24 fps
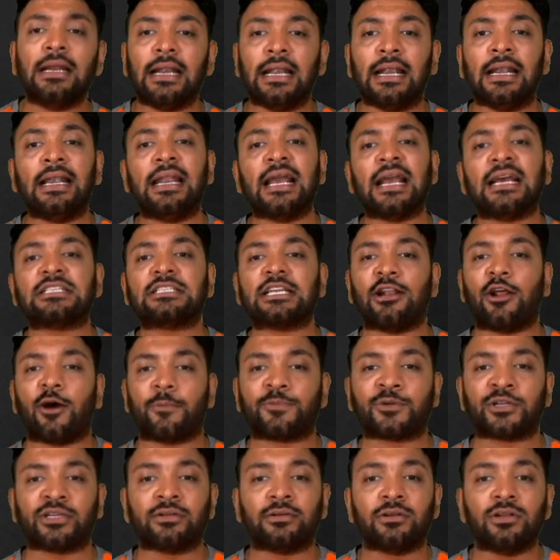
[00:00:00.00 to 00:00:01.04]
Ind AS
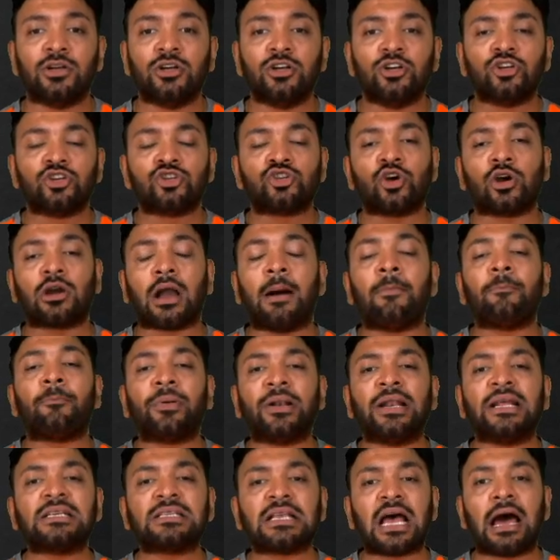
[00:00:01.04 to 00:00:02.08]
adoption. So
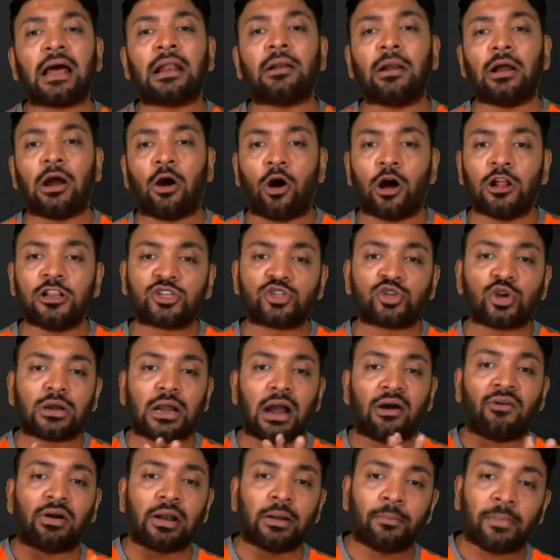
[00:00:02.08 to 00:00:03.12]
companies are also
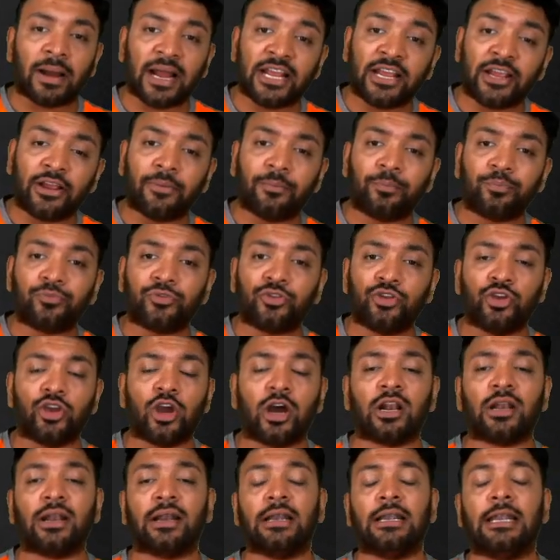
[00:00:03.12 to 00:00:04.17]
governed by
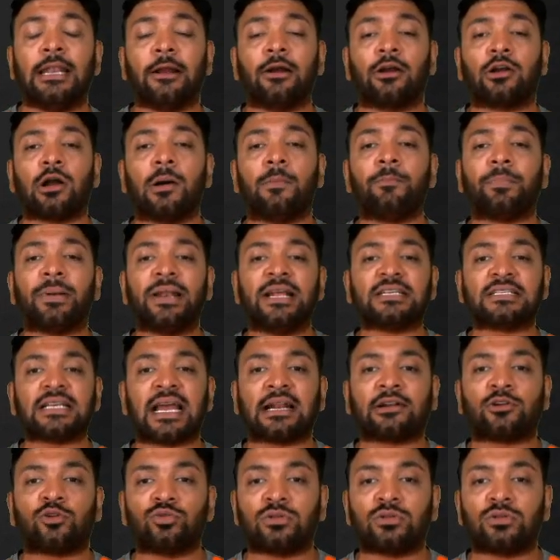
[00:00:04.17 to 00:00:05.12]
your Companies Act